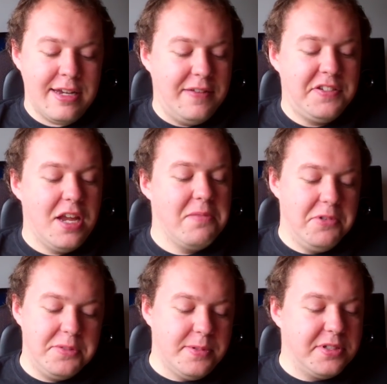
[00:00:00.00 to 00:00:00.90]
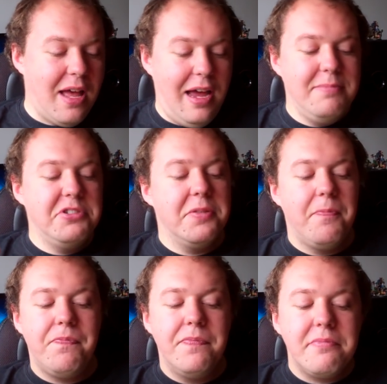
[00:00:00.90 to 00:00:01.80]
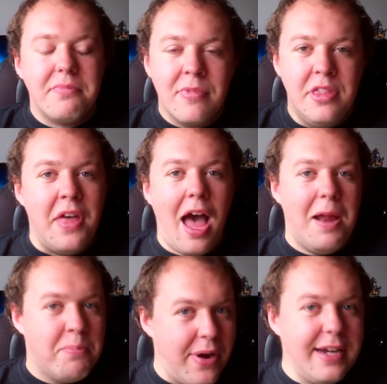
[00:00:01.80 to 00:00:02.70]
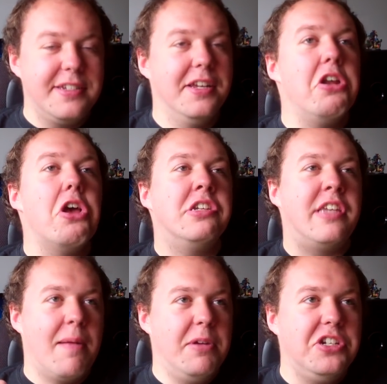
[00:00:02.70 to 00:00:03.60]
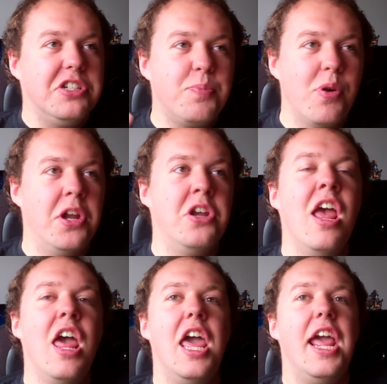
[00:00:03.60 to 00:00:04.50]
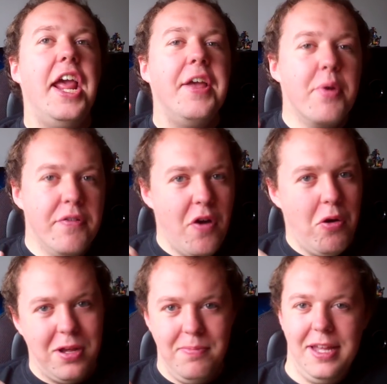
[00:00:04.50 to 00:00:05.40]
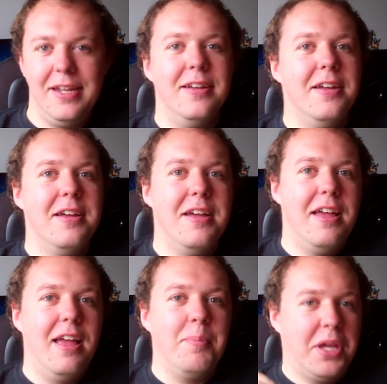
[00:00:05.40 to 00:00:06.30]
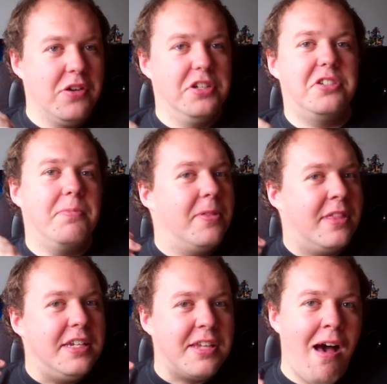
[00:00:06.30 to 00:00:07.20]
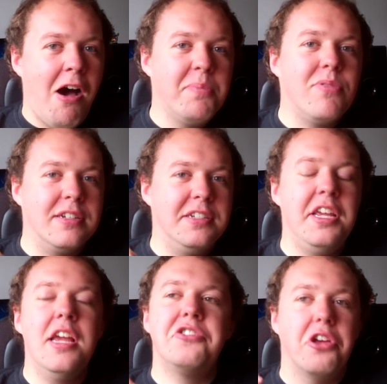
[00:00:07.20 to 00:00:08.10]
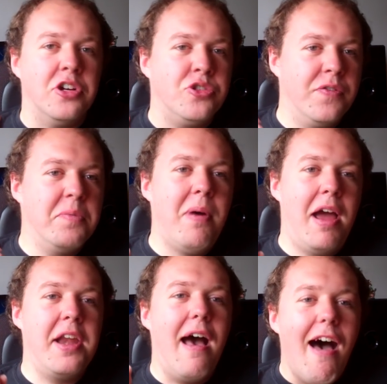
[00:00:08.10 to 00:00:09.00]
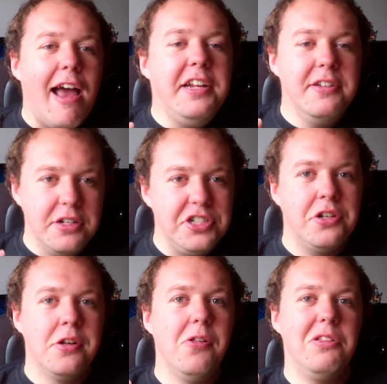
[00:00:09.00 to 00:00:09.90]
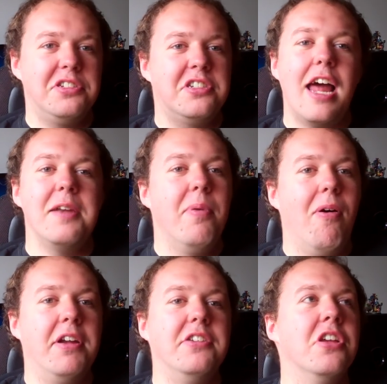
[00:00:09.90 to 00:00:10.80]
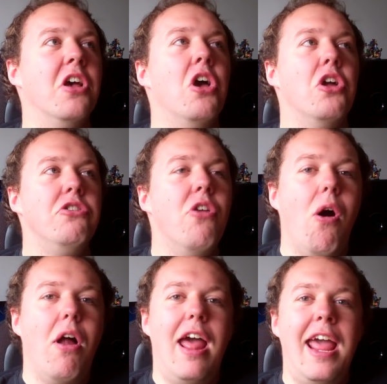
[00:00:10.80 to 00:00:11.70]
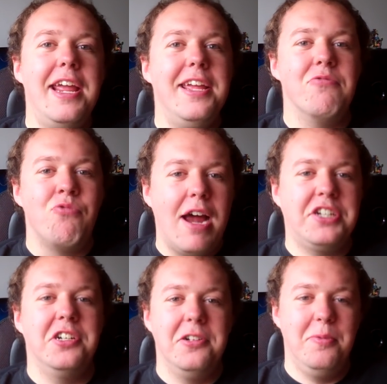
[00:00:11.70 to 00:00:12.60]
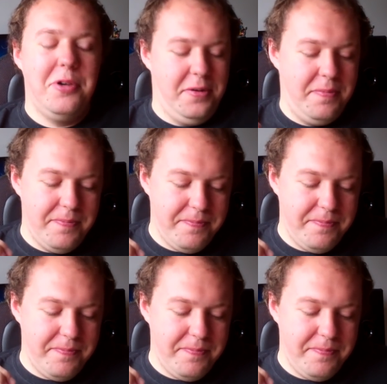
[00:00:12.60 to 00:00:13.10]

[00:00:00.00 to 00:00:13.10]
as I've said multiple times, that Brexit damages Britain irrevocably. Because these hard Brexiteers are driven by an ideological standpoint, not a rational one.